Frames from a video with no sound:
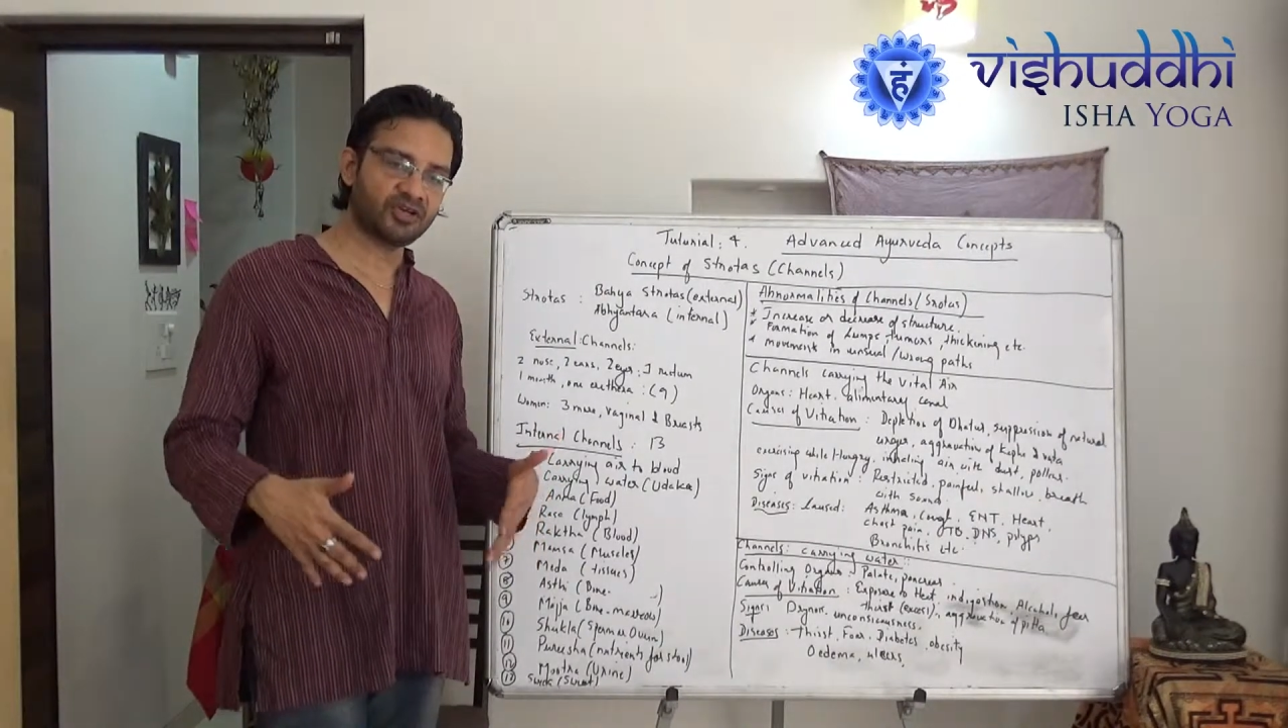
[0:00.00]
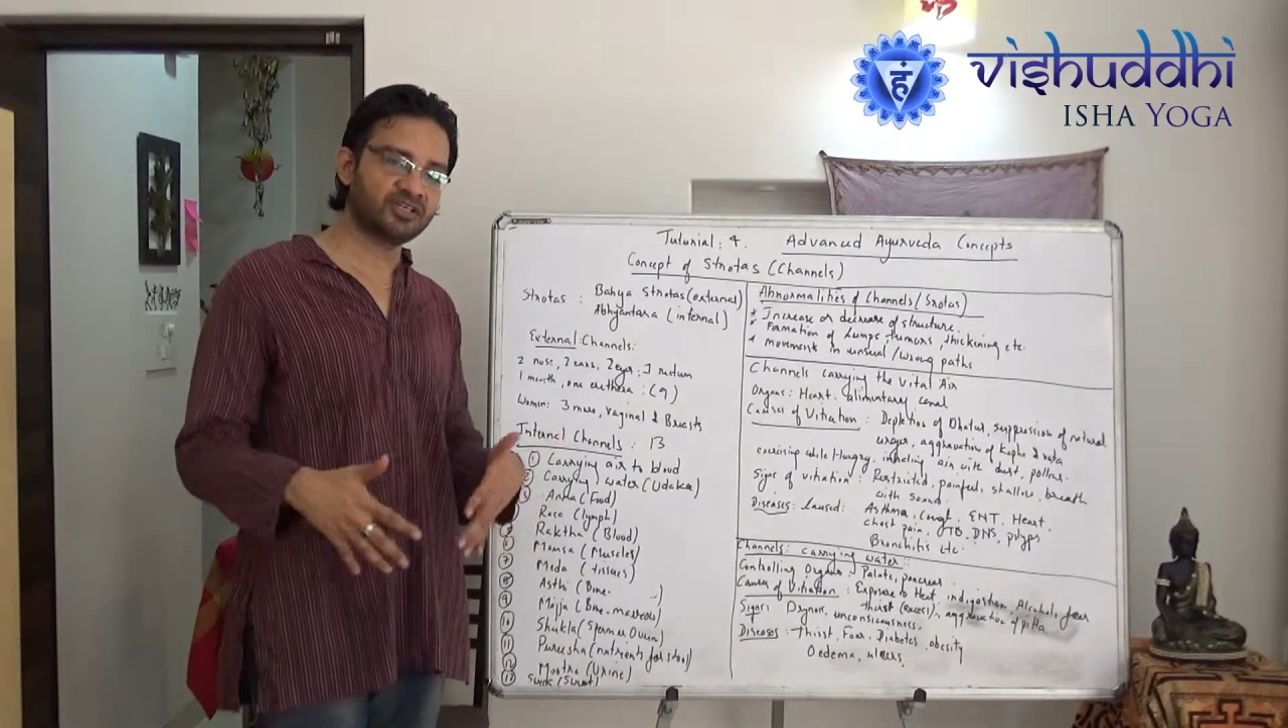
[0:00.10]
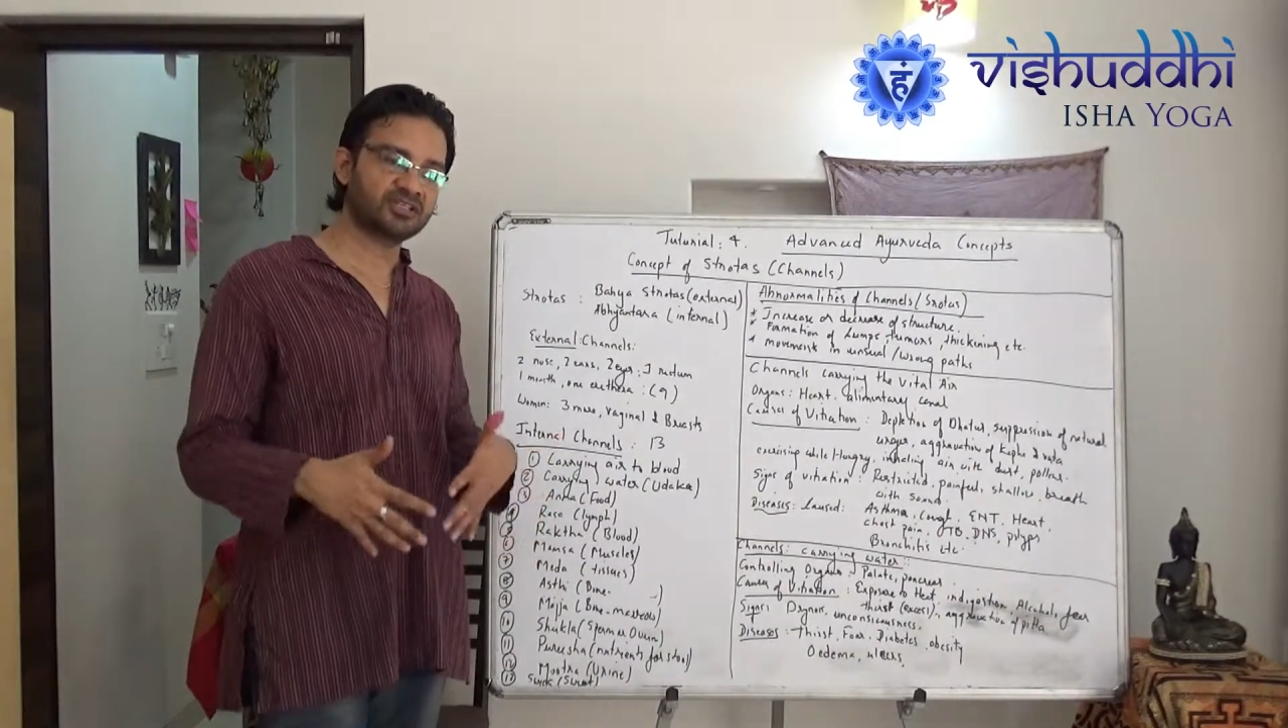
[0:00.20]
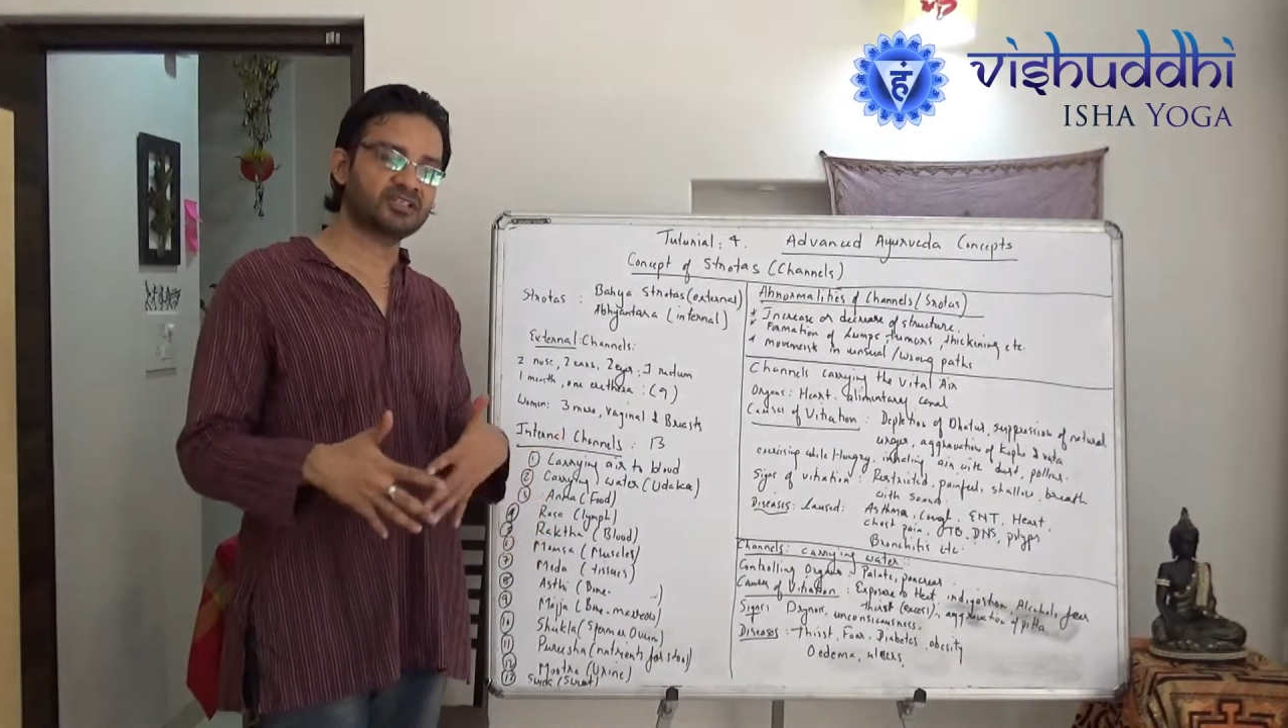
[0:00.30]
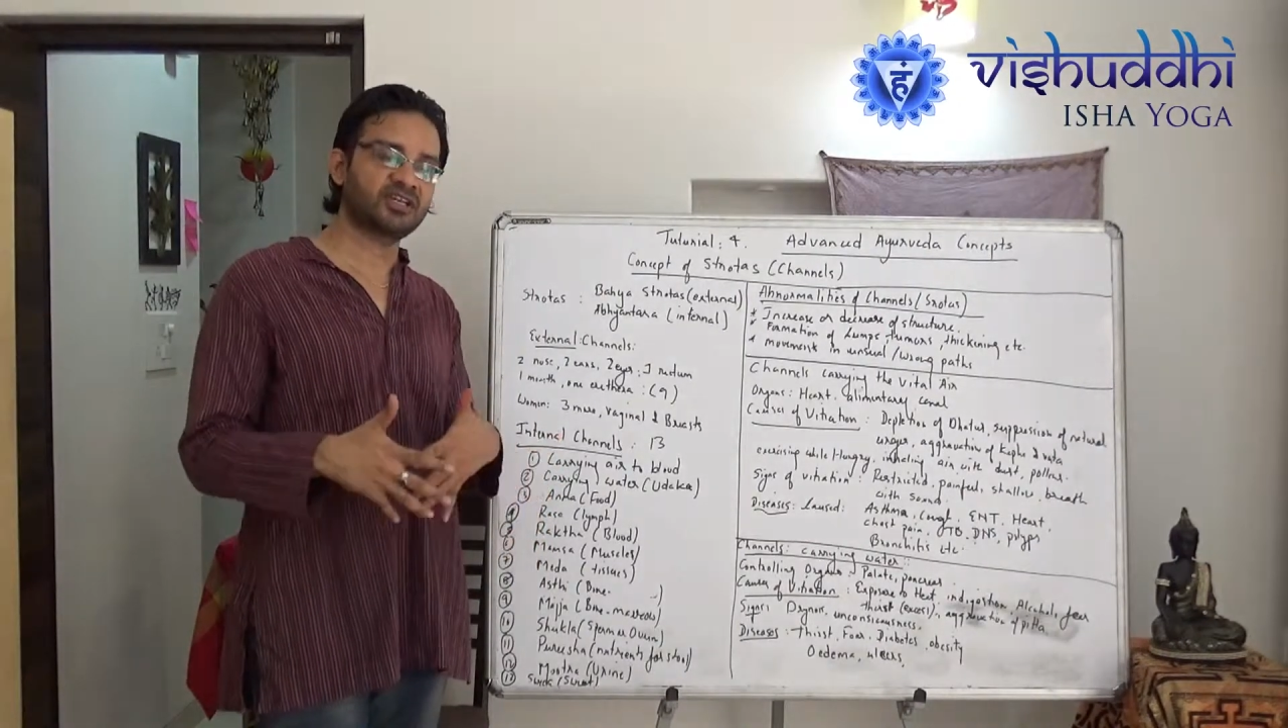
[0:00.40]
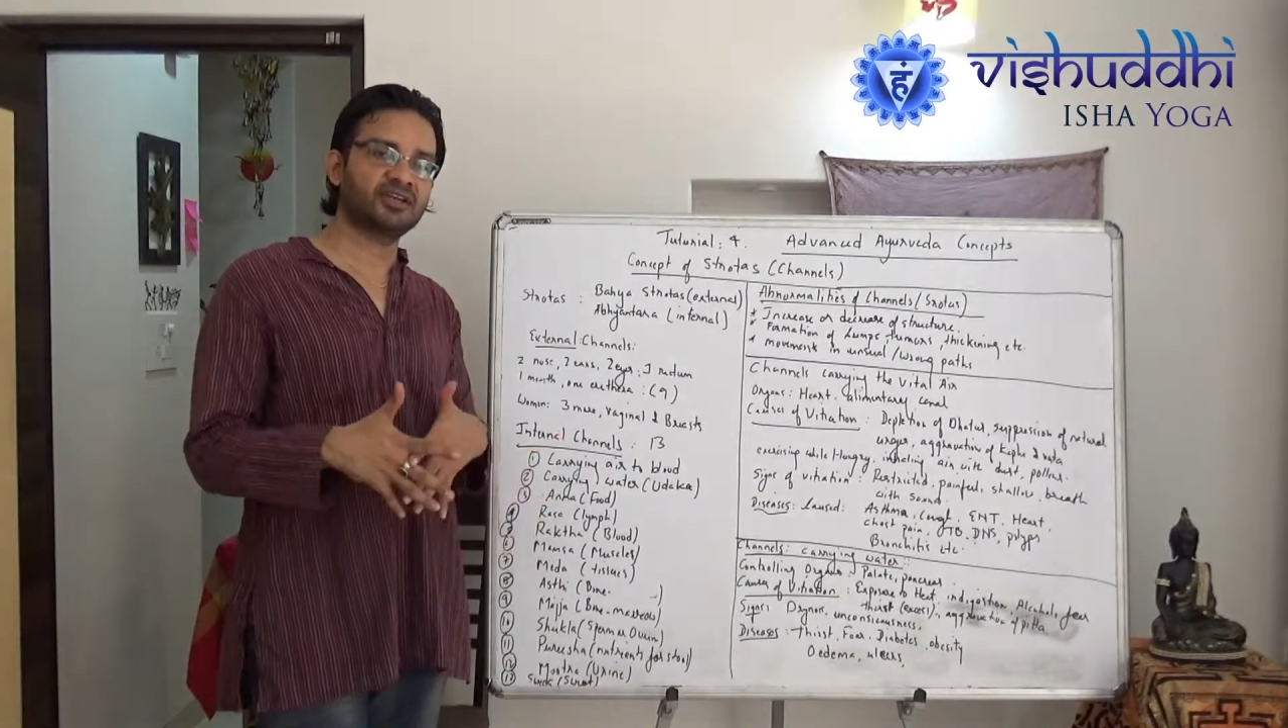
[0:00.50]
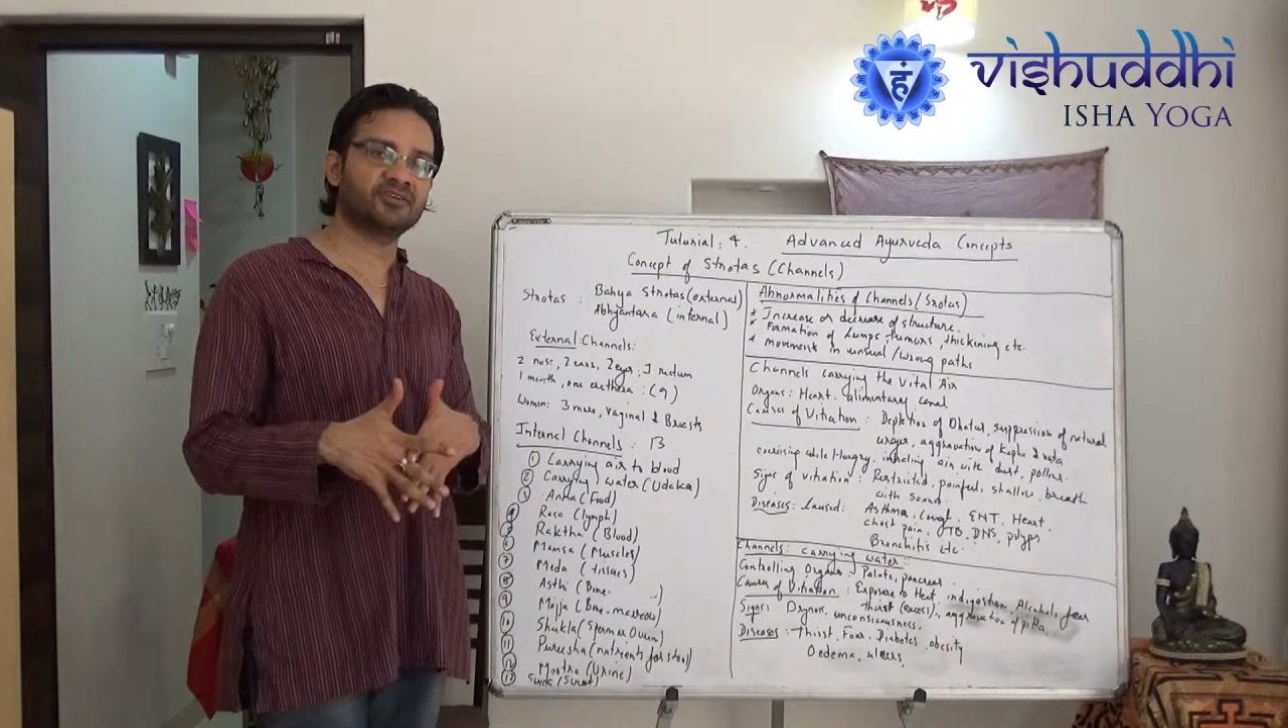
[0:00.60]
intestine,